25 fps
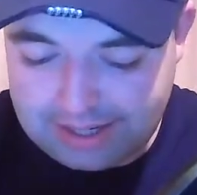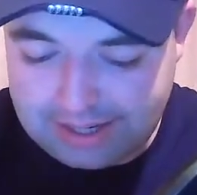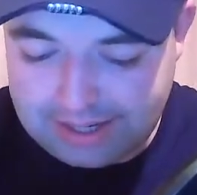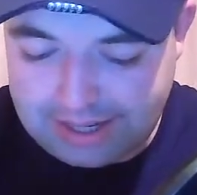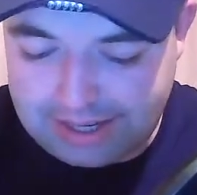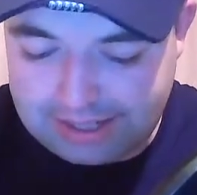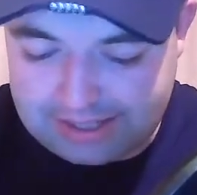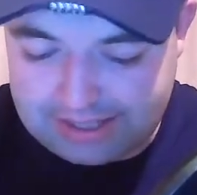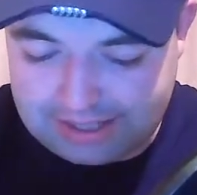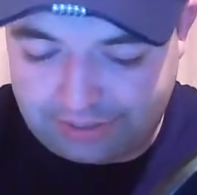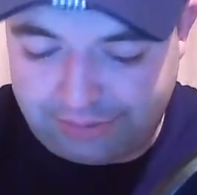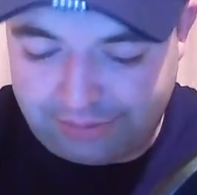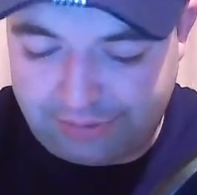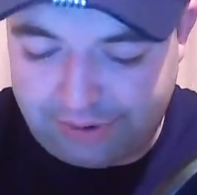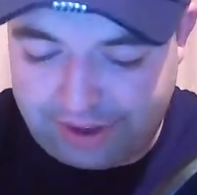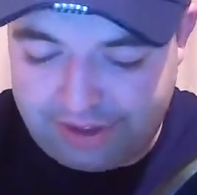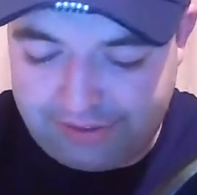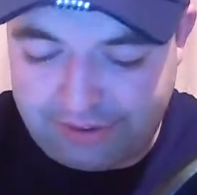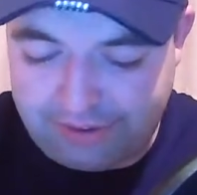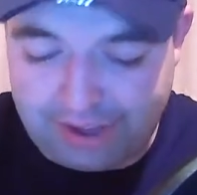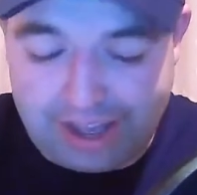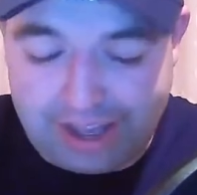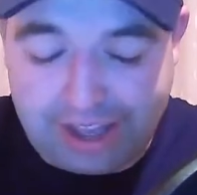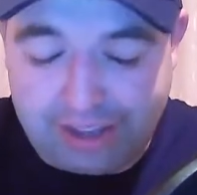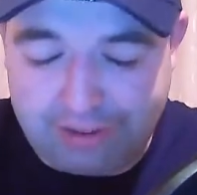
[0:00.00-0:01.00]
It's a free
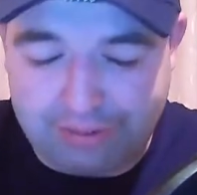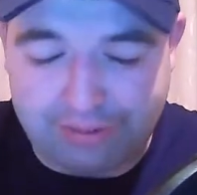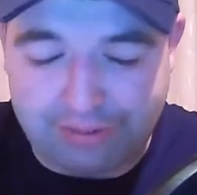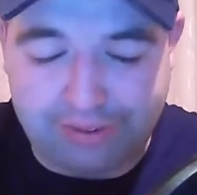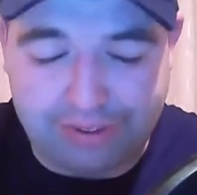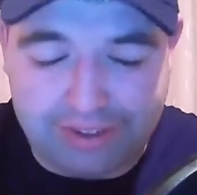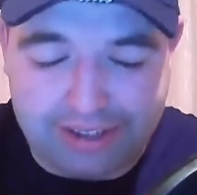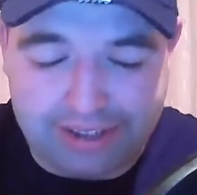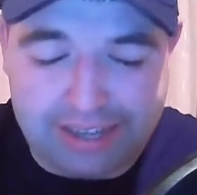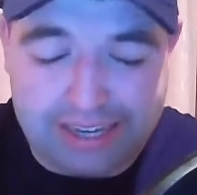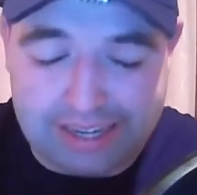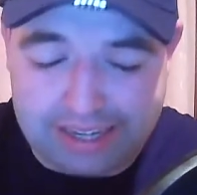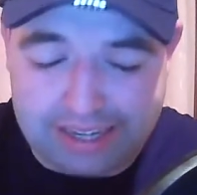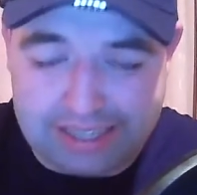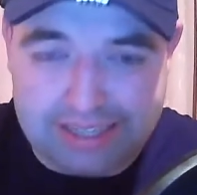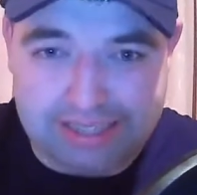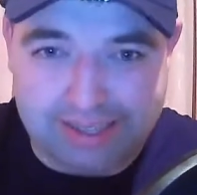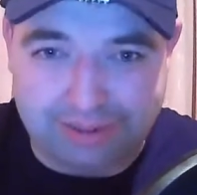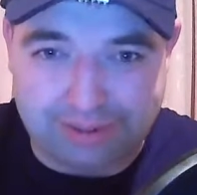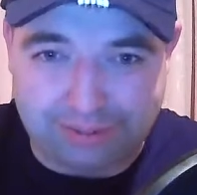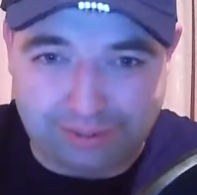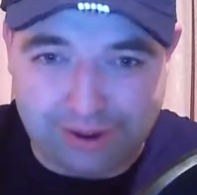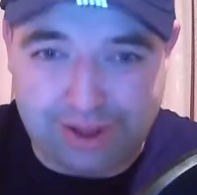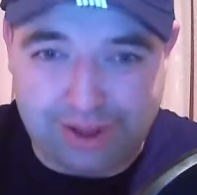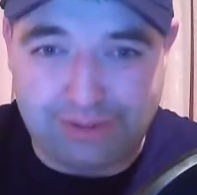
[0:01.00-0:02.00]
five. It is
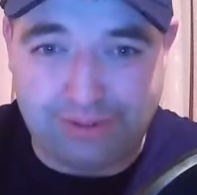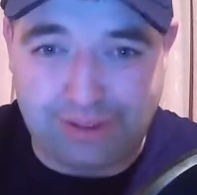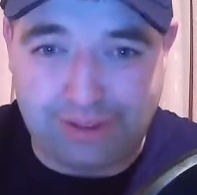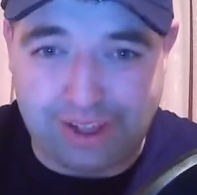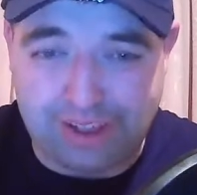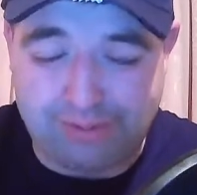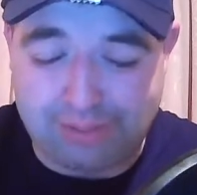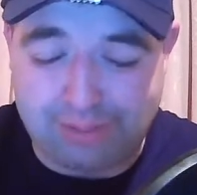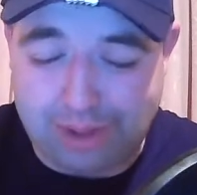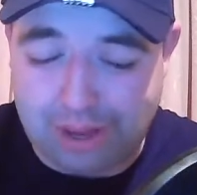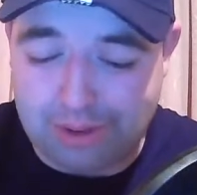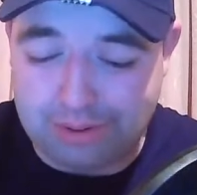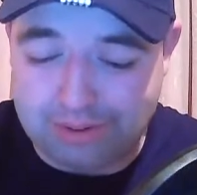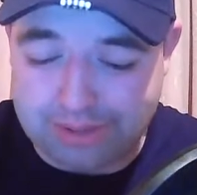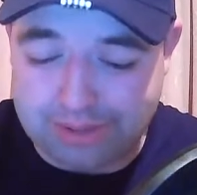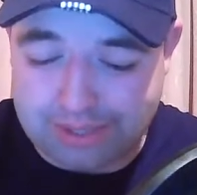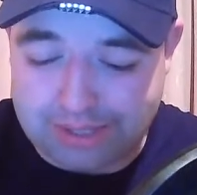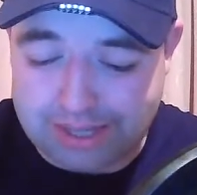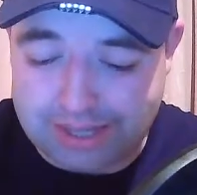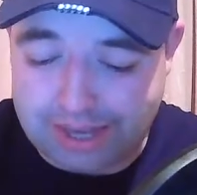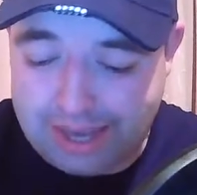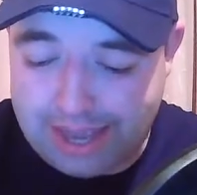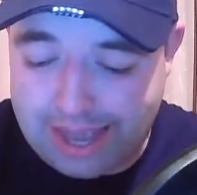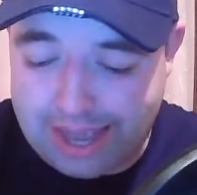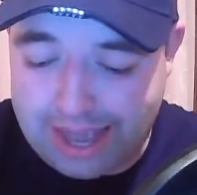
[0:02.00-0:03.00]
a free
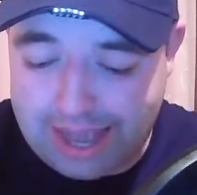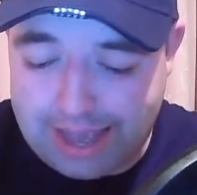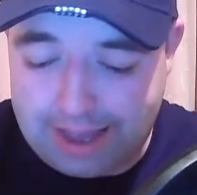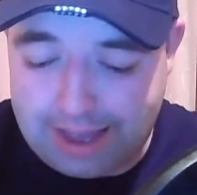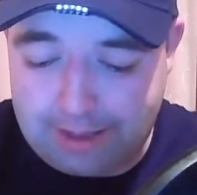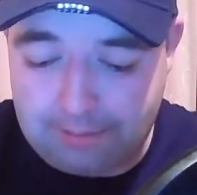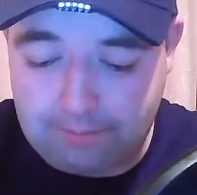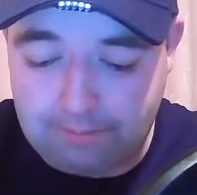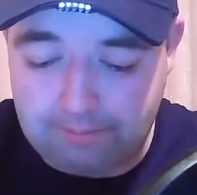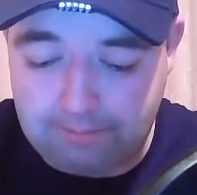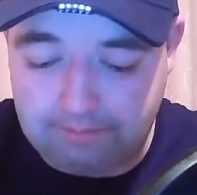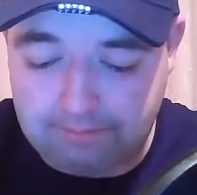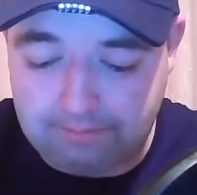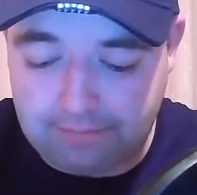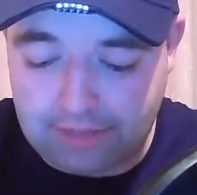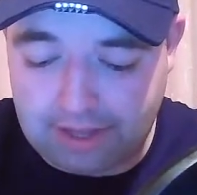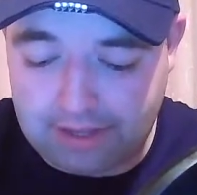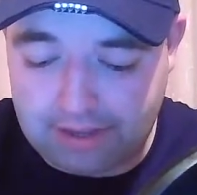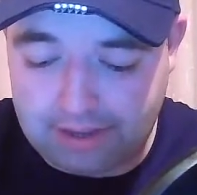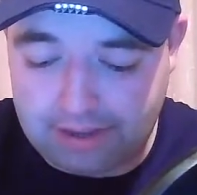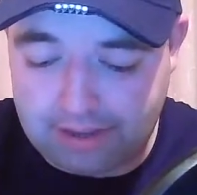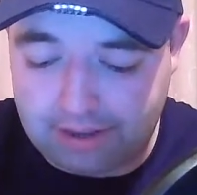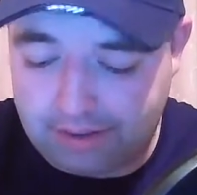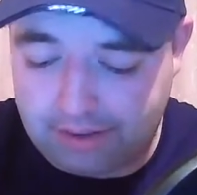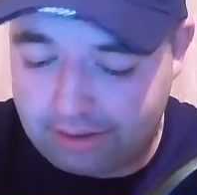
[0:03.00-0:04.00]
£5.
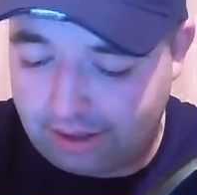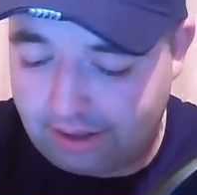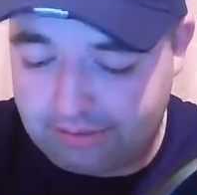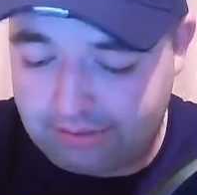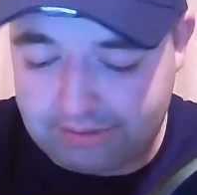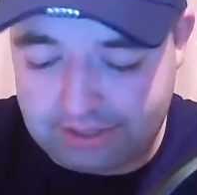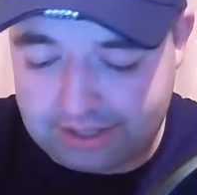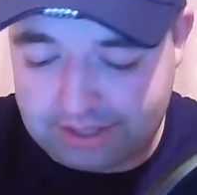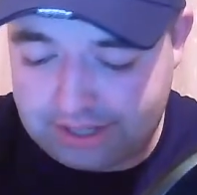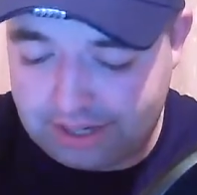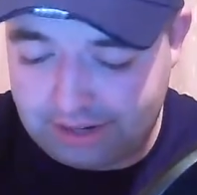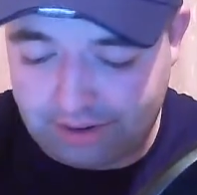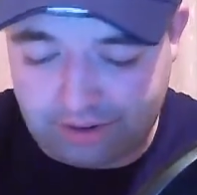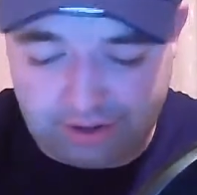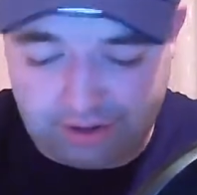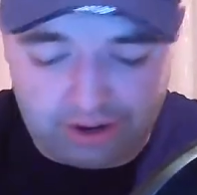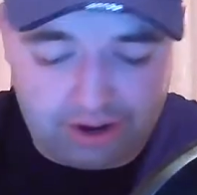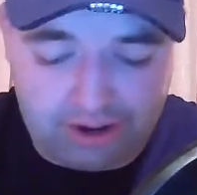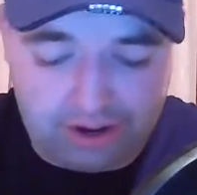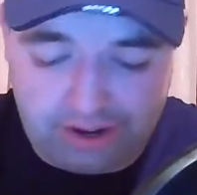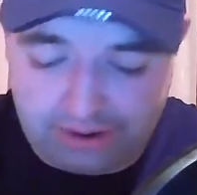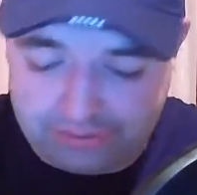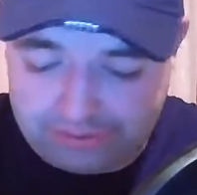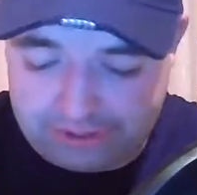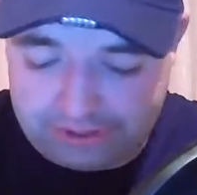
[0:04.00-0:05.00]
Obviously, look at all
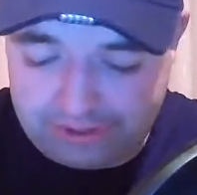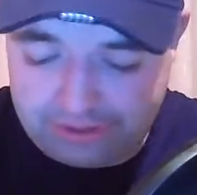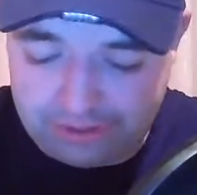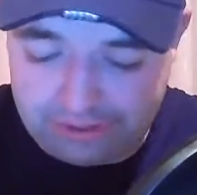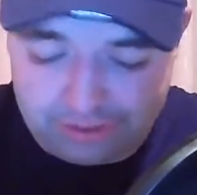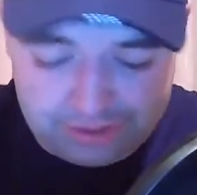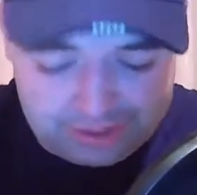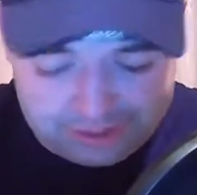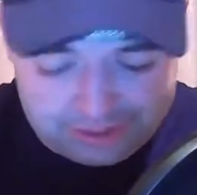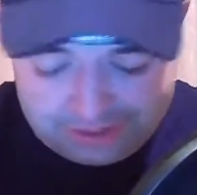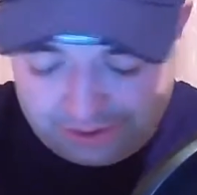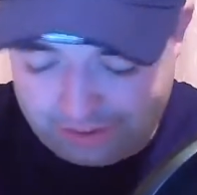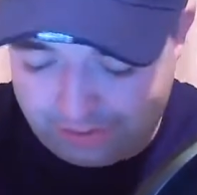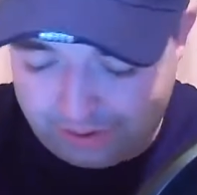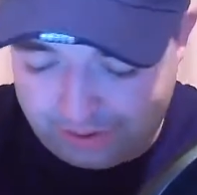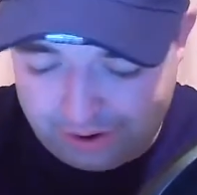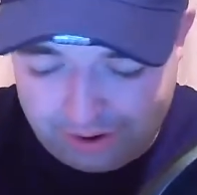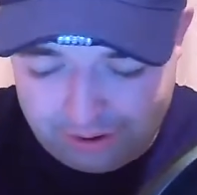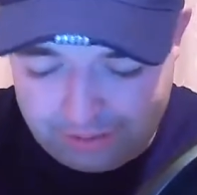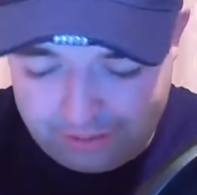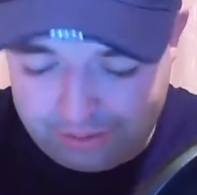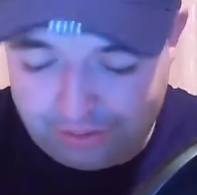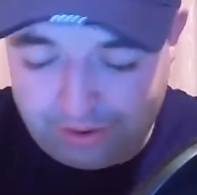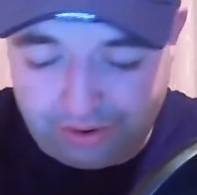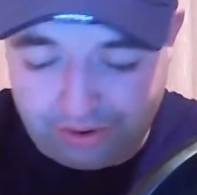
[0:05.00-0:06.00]
you have to do is look what
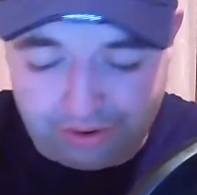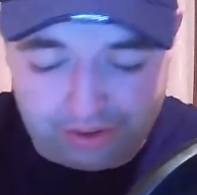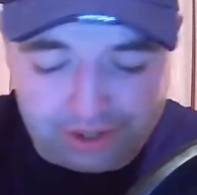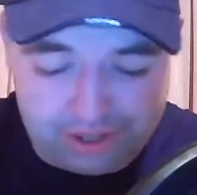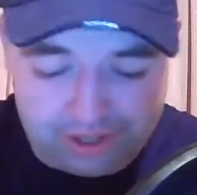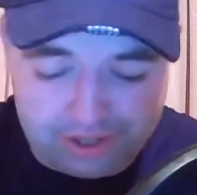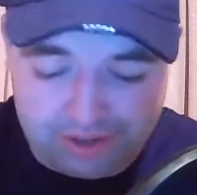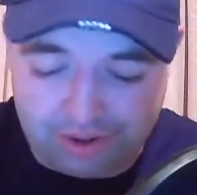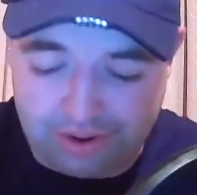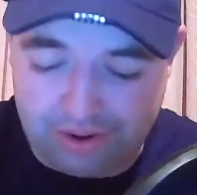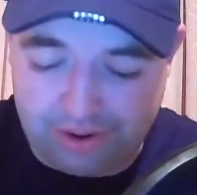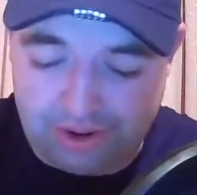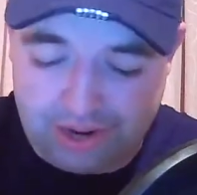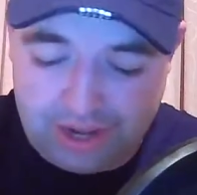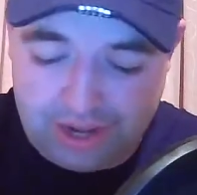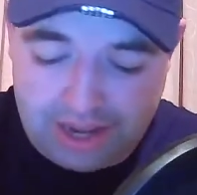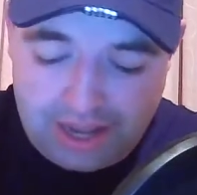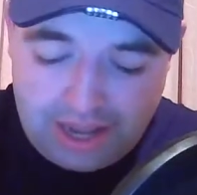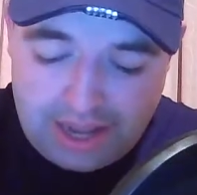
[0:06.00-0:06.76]
her brother has done.